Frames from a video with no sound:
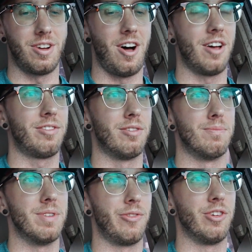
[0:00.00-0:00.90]

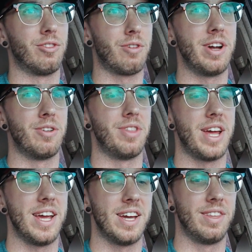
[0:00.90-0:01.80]
awesome. It feels great on the
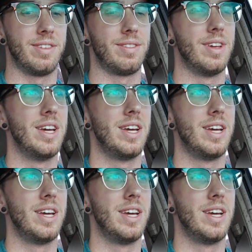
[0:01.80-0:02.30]
hands.